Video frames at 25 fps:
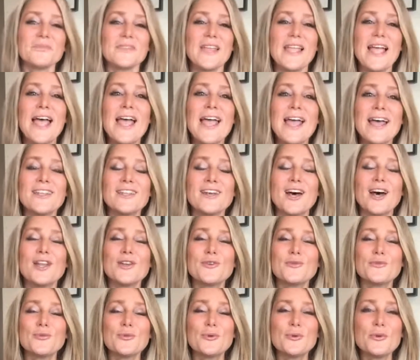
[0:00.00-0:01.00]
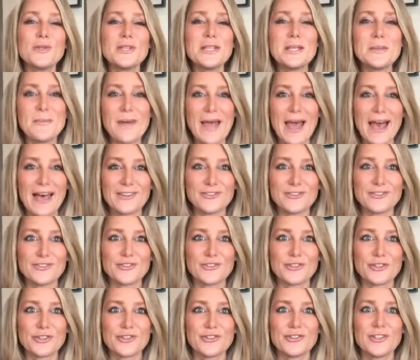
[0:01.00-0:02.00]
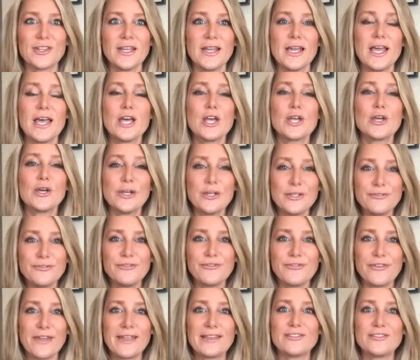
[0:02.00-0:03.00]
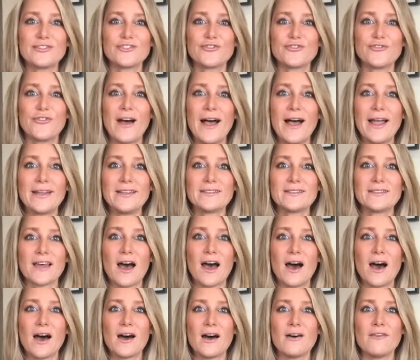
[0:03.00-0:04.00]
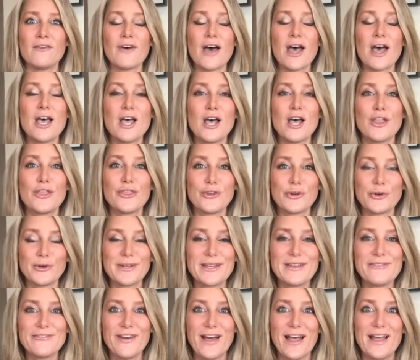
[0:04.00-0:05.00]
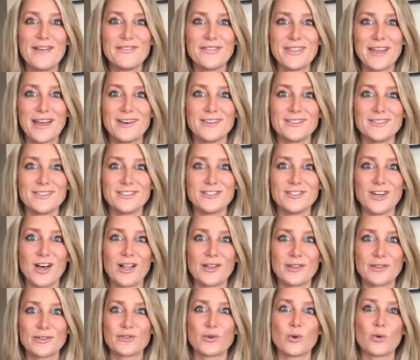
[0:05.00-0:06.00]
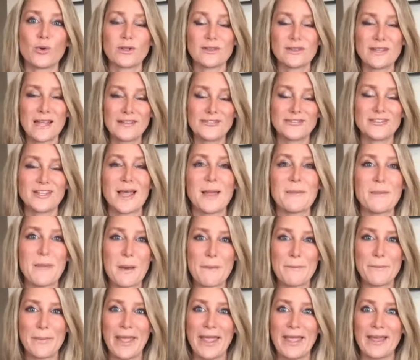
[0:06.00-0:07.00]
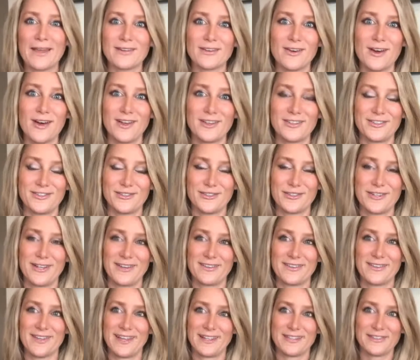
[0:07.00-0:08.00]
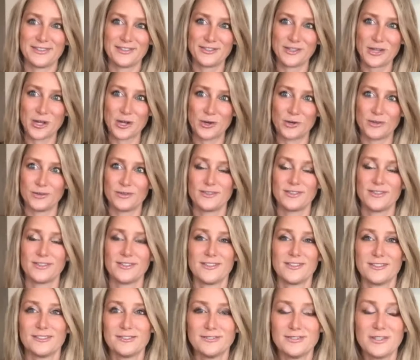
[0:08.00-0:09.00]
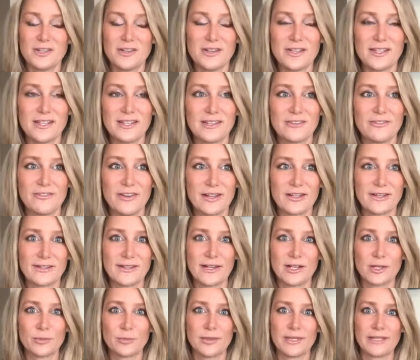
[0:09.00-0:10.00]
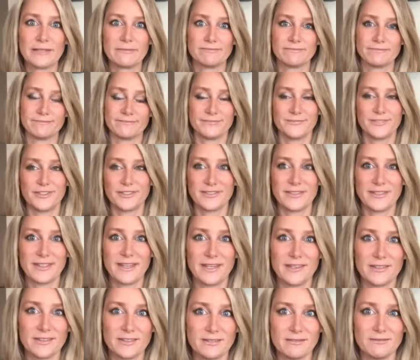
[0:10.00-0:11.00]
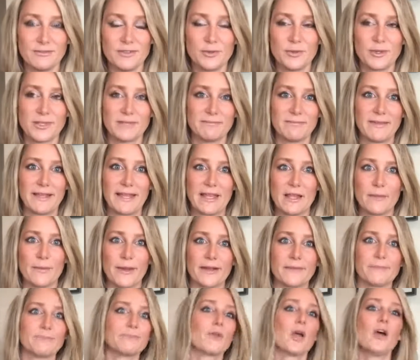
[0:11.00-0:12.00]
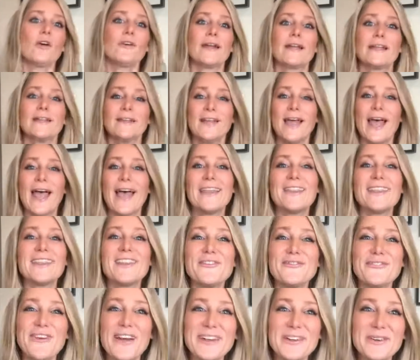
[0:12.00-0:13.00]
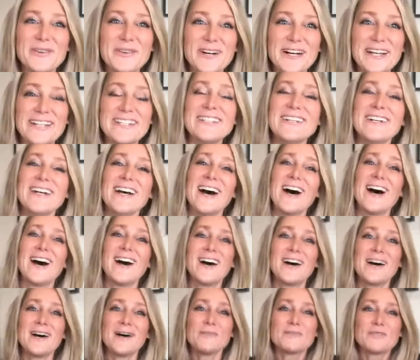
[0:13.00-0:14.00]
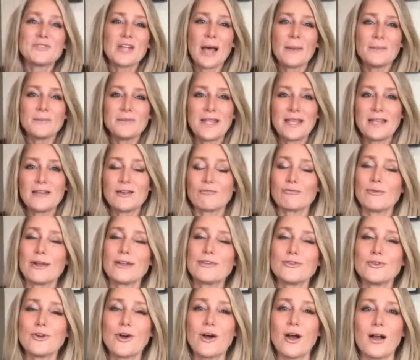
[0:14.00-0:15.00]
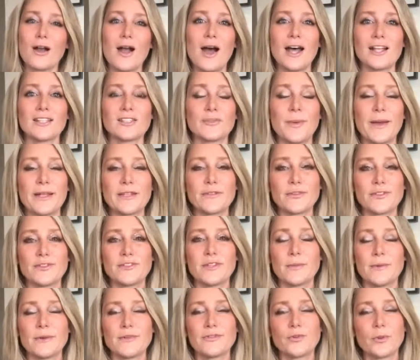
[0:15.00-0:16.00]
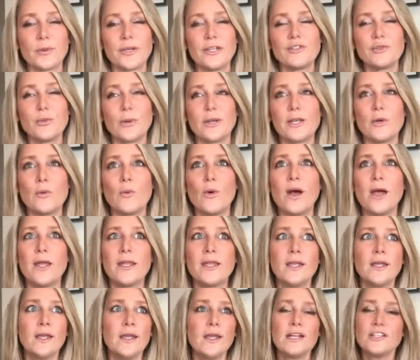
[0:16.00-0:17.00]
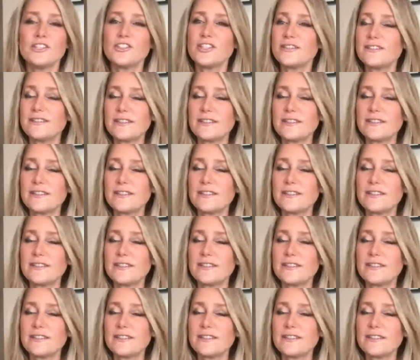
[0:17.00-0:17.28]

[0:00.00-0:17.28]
and unruly passengers could face fines of $35,000 or a lifetime ban on certain airlines. So don't get in a fight on an airplane. just in case you were thinking about it. All right. And then the final one, top 10 rental car hotspots for summer of 2021. Just